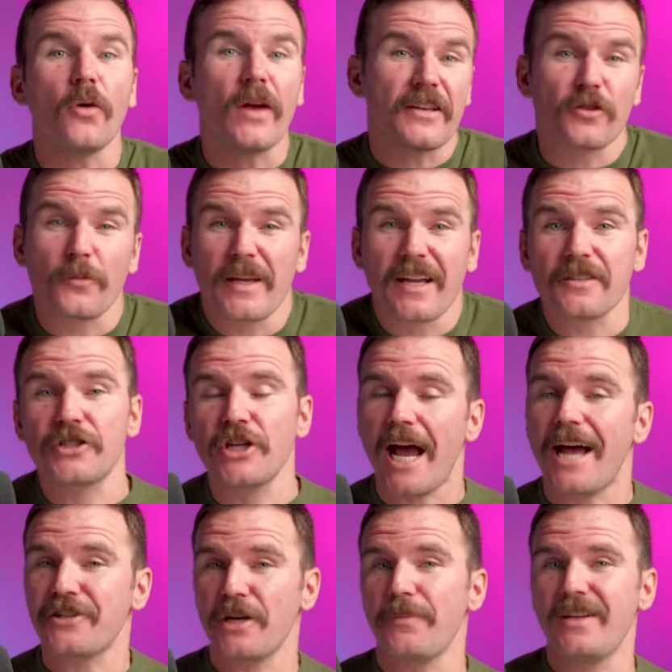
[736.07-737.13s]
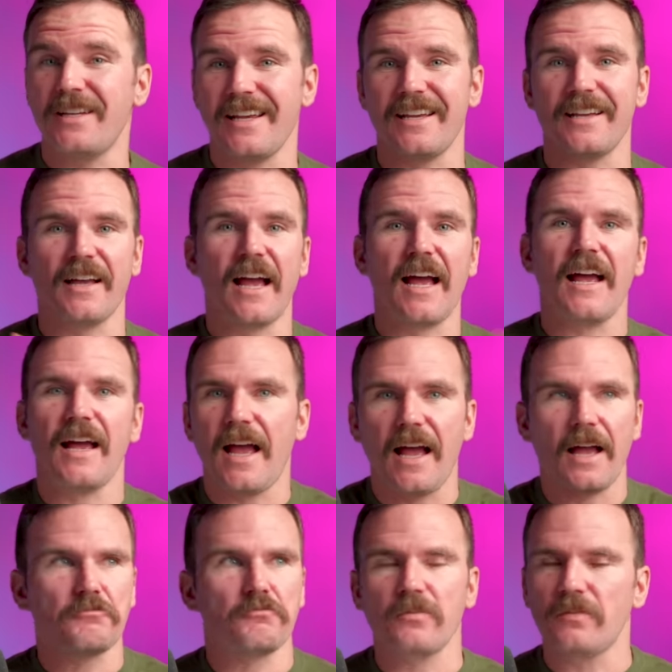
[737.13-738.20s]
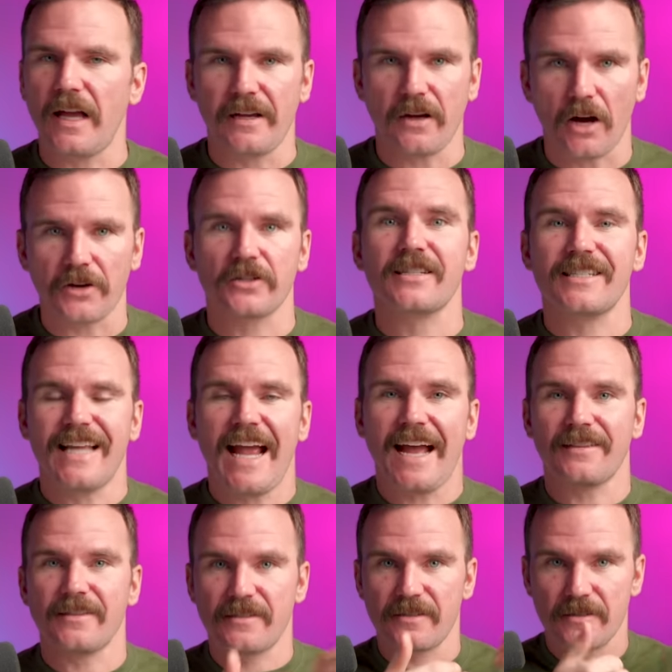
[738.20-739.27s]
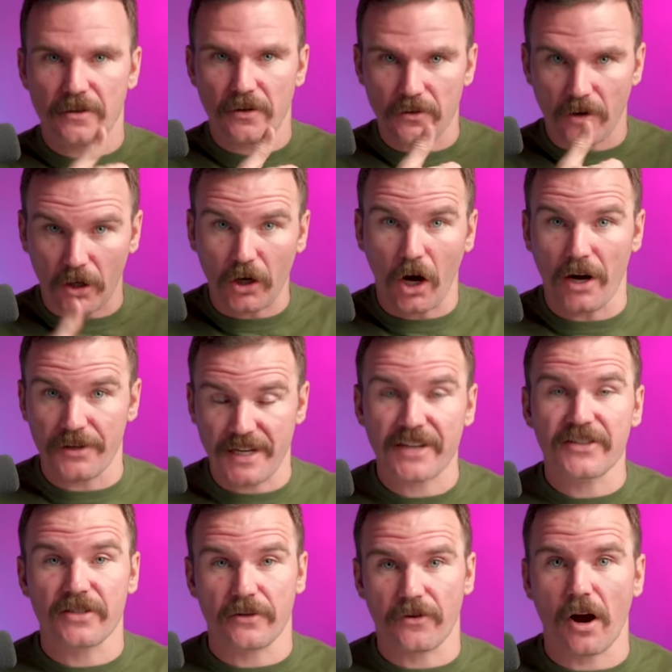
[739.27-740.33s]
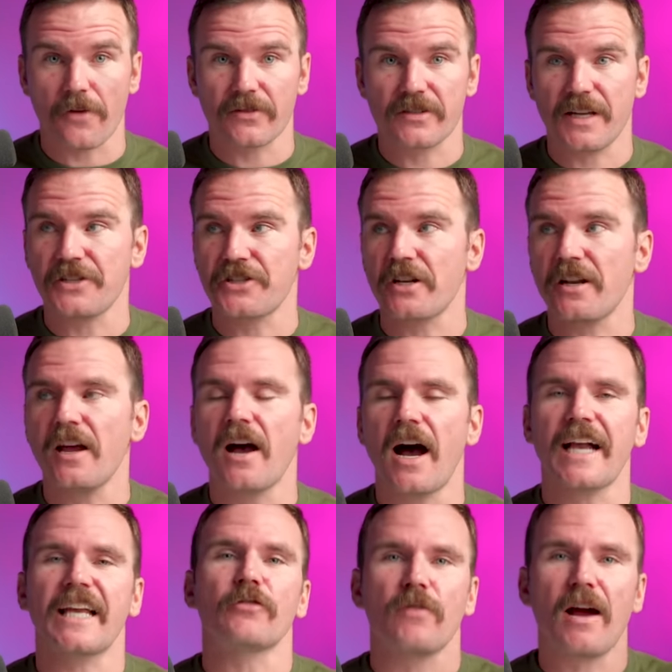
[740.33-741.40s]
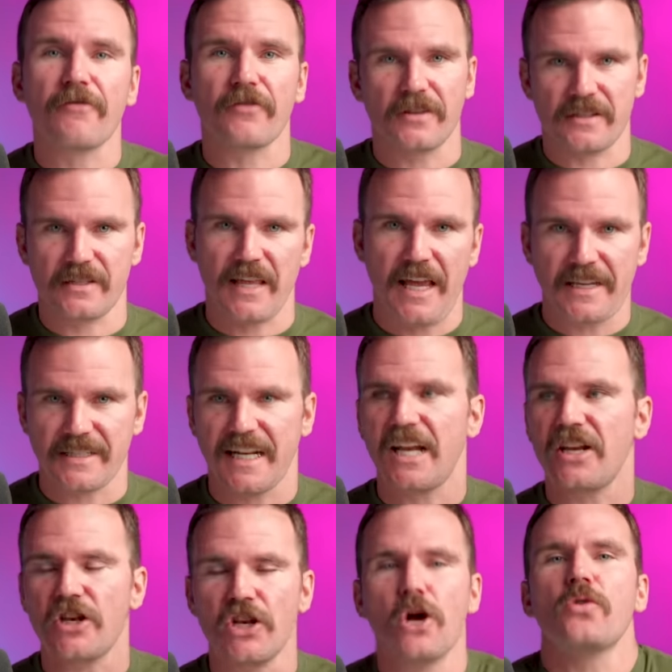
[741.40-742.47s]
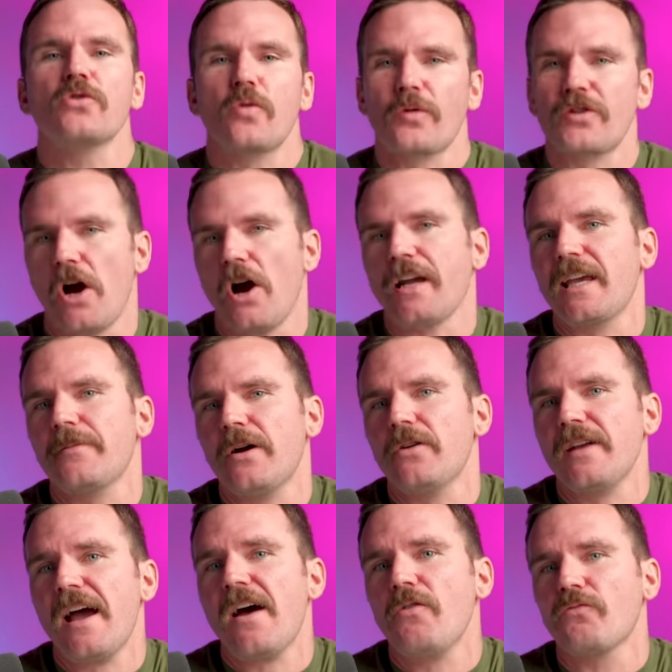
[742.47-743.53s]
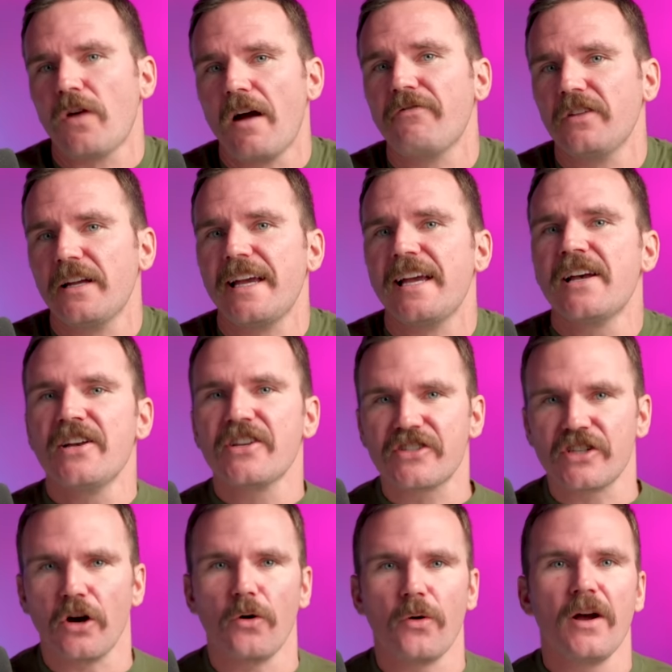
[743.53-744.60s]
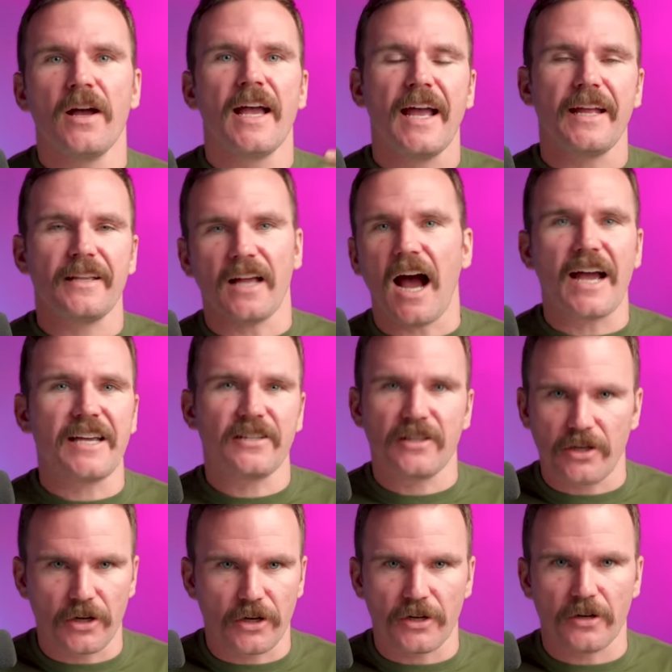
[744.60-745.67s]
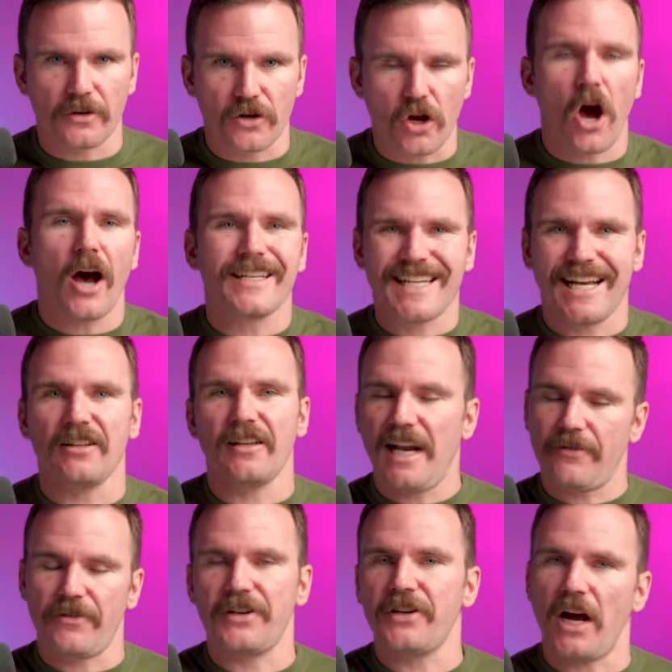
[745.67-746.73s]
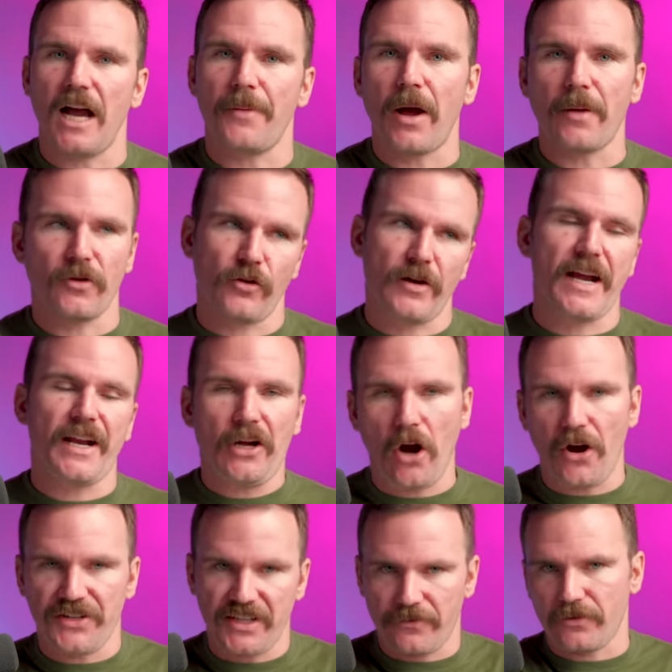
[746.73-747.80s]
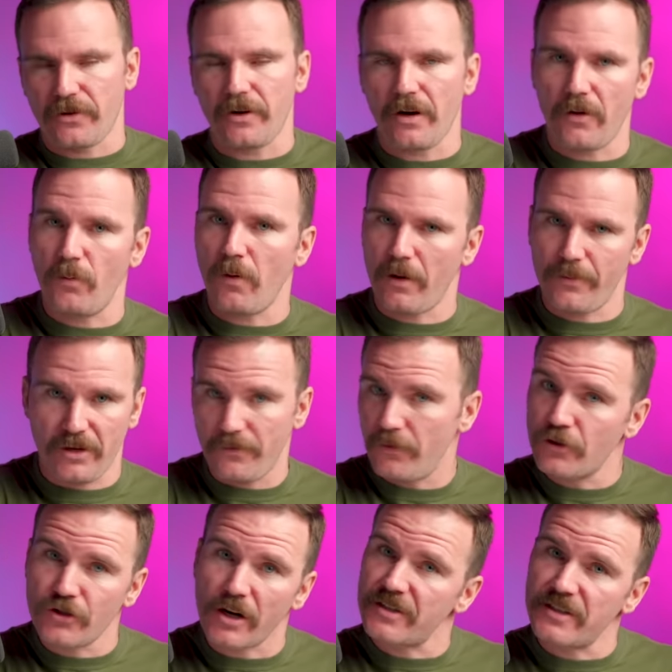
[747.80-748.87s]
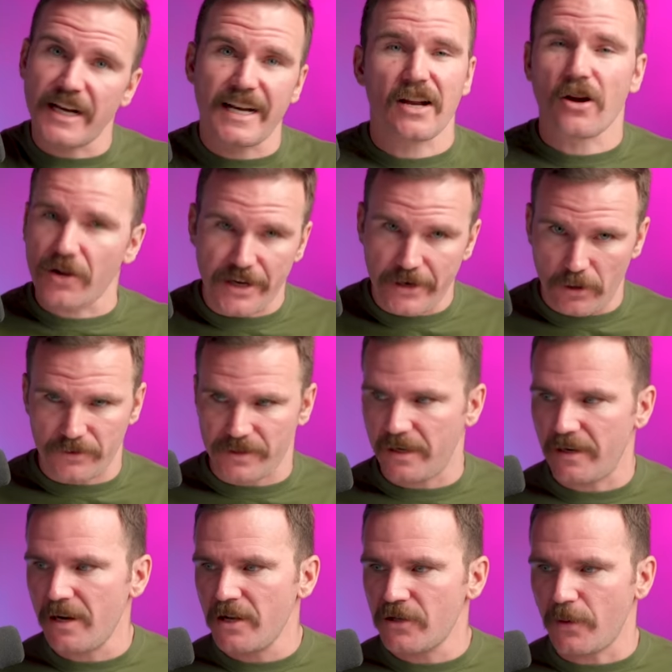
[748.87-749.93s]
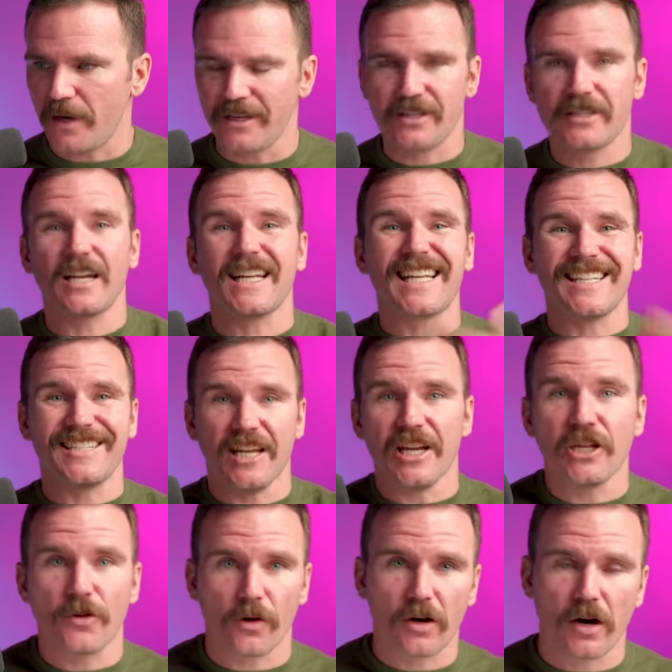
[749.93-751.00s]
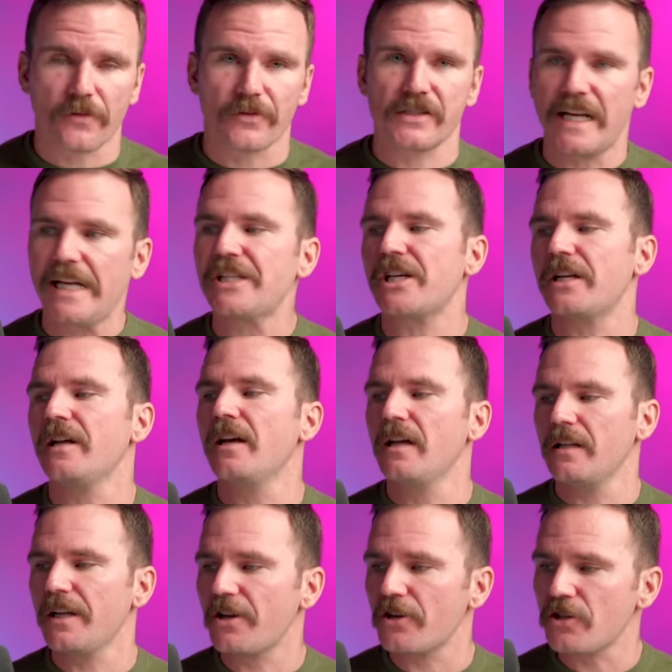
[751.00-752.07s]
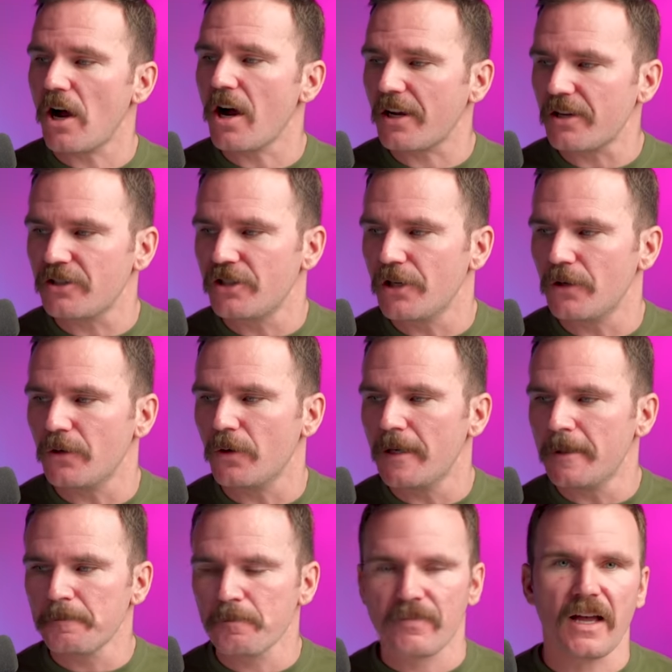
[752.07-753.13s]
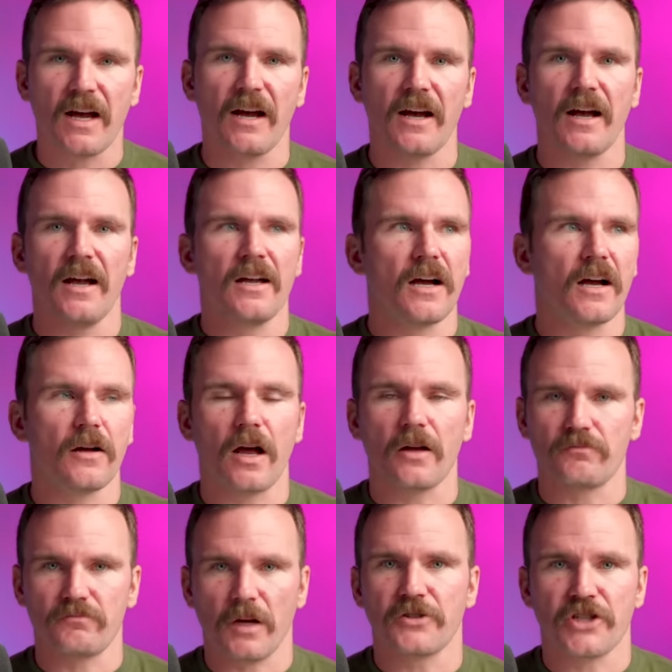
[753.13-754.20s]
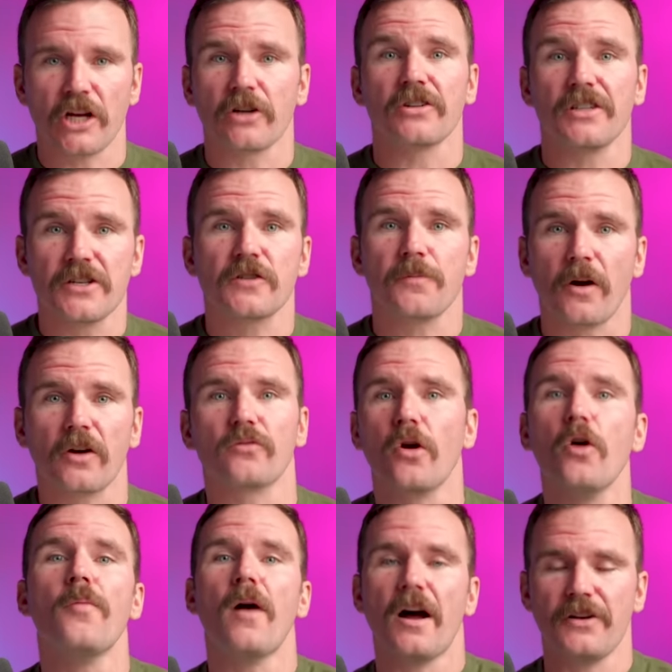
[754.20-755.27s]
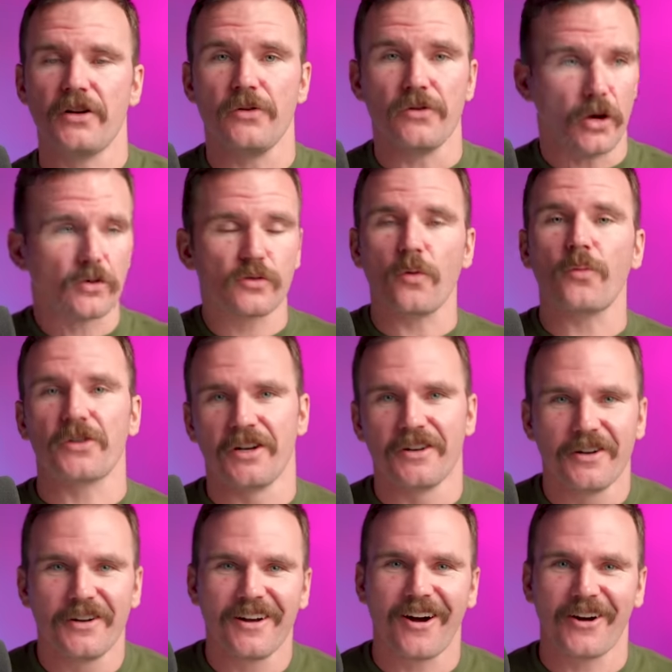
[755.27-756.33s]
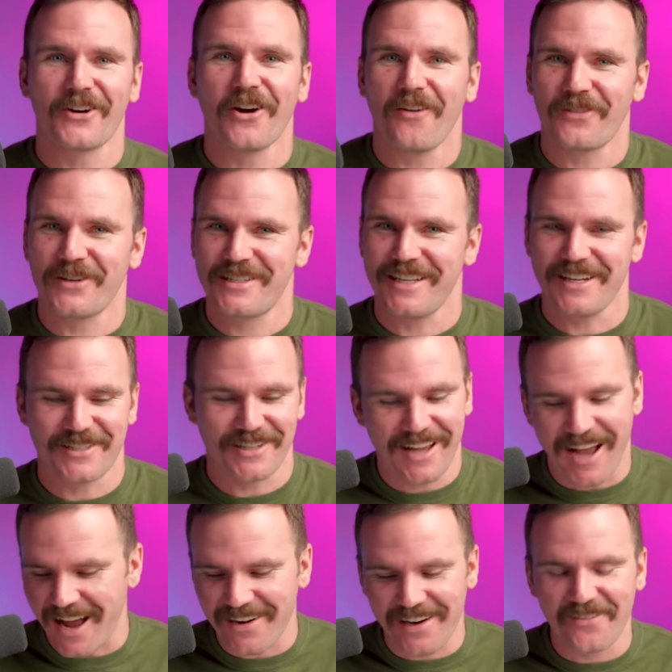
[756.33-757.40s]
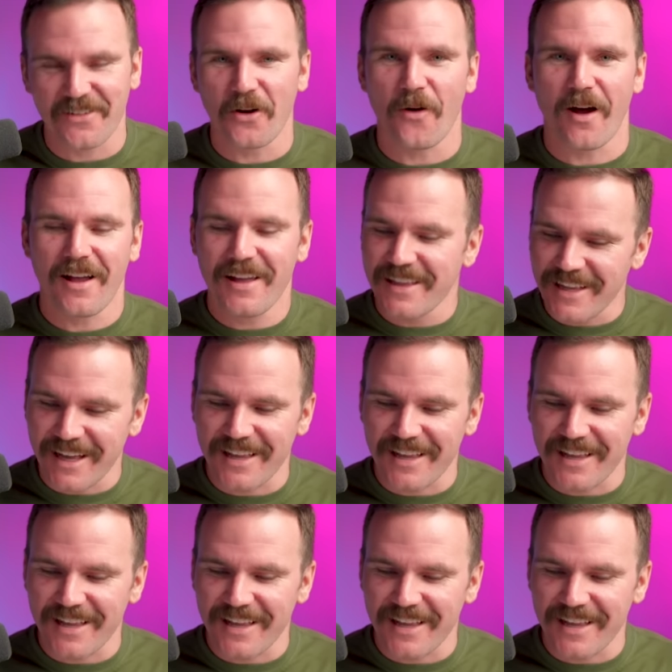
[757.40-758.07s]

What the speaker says: Okay, so because ChatGPT like understands our context of a conversation, I can reference things and it knows what we're talking about now roughly. So I could not tell it every time I'm creating content for a barbecue food truck site, it already knows it. So I can just kind of continue our conversation like you're talking to a generally smart robot who knows what we're our conversation. I don't even know why.